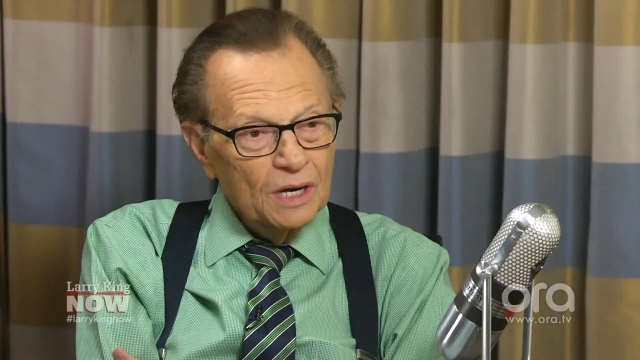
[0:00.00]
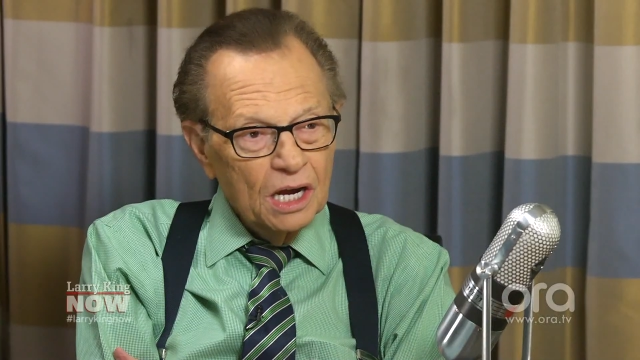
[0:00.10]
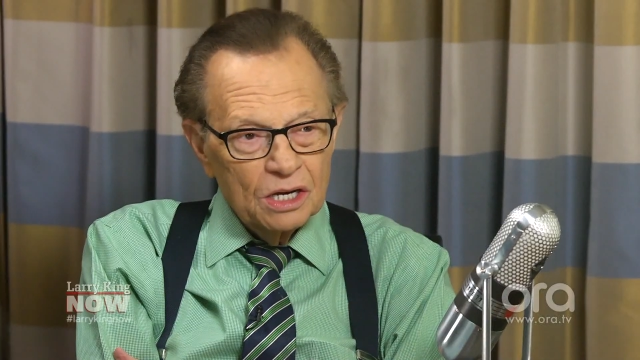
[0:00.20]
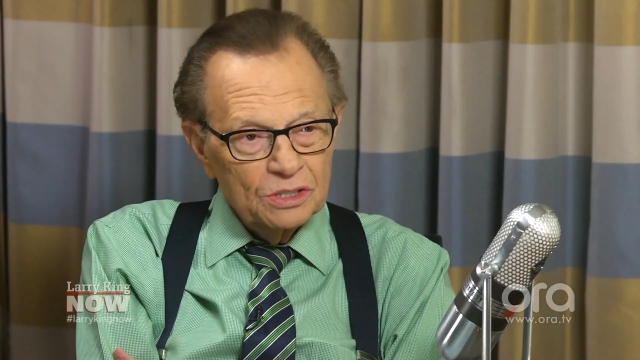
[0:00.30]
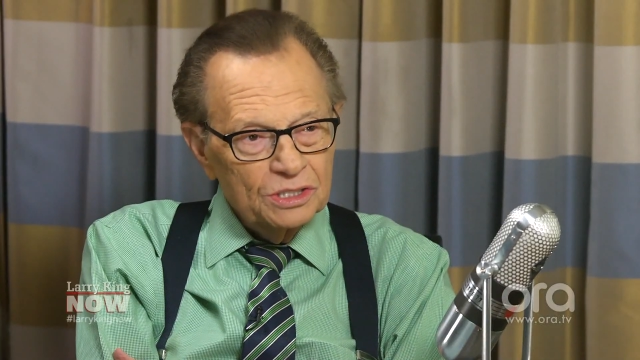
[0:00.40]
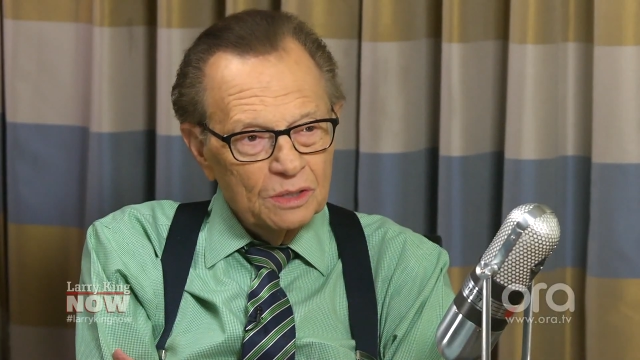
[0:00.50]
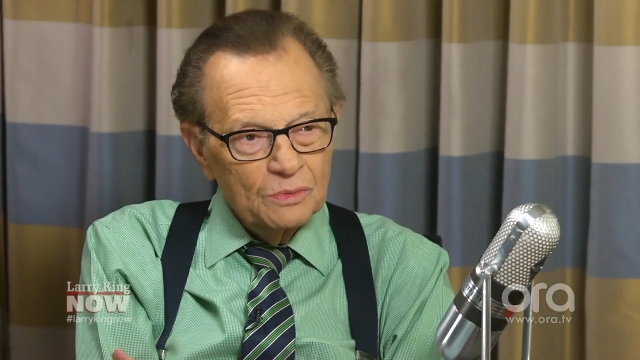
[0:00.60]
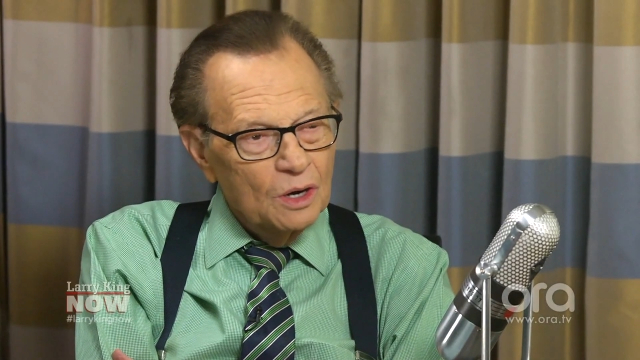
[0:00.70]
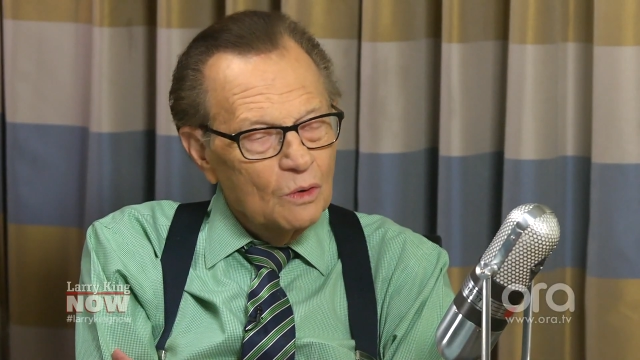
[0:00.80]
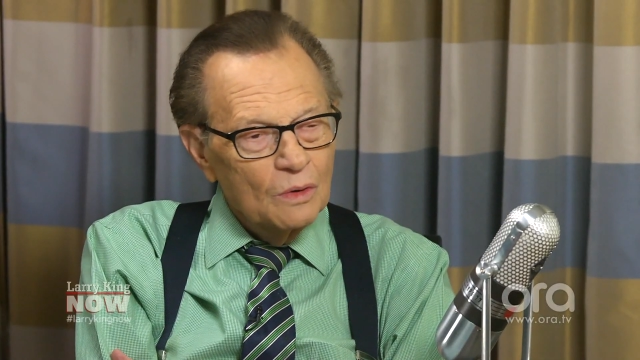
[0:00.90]
McConnell said
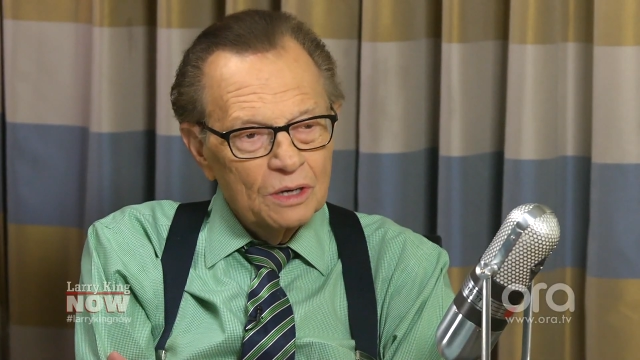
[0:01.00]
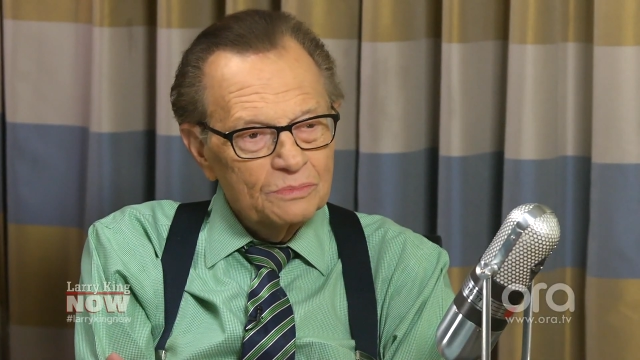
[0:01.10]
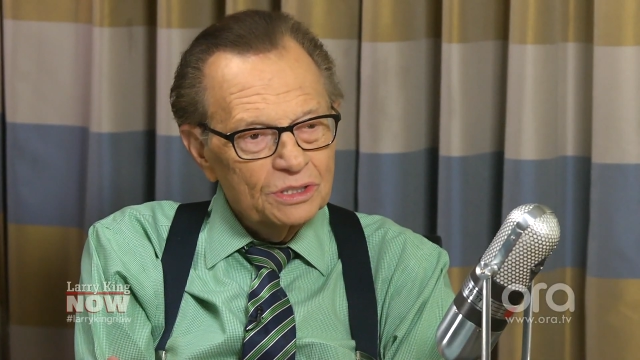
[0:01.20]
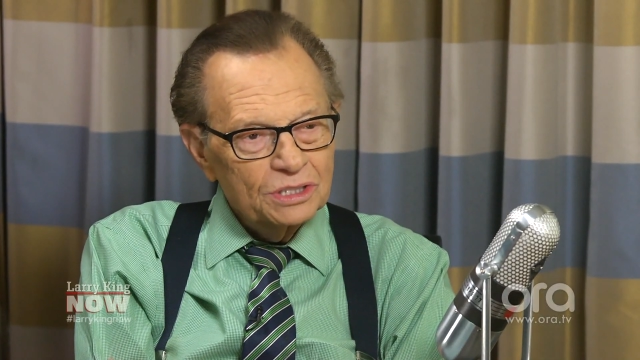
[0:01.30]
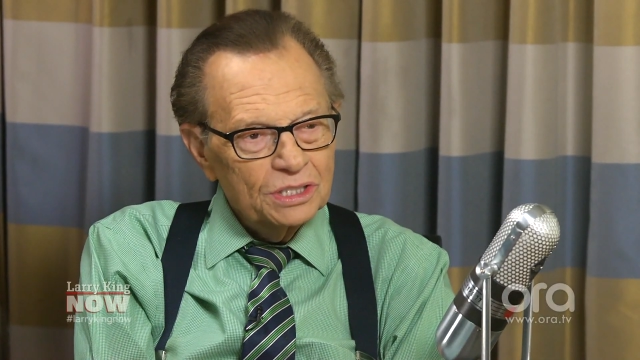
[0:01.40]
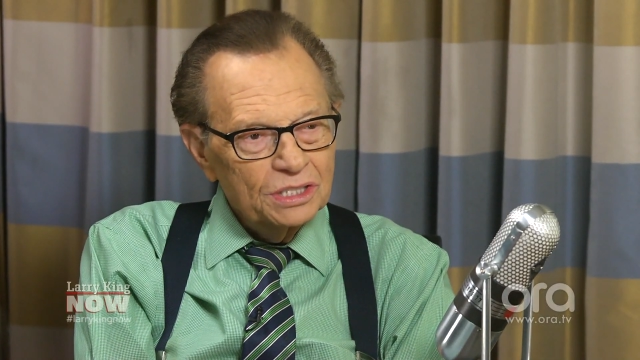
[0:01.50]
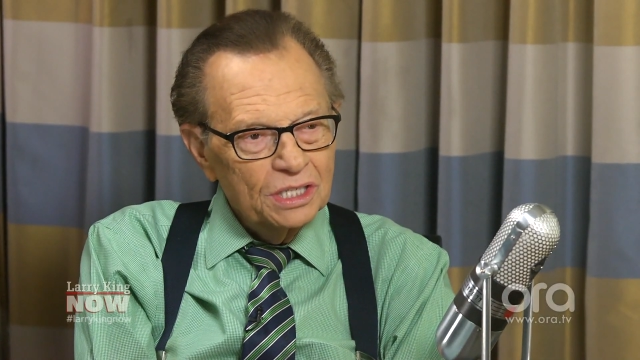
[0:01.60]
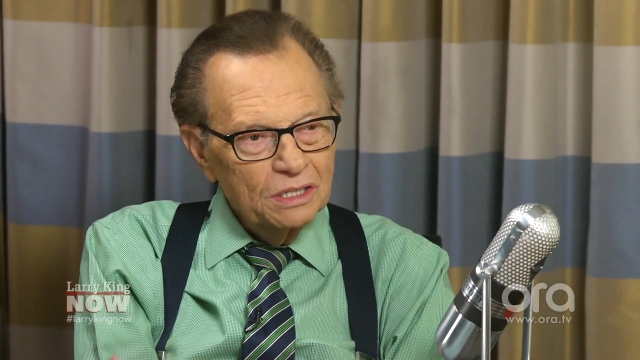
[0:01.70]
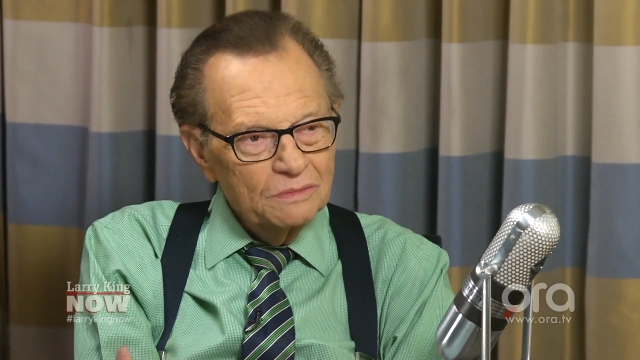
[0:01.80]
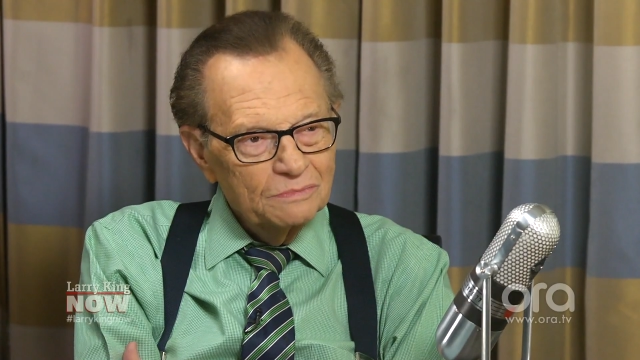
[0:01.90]
we don't want him to succeed.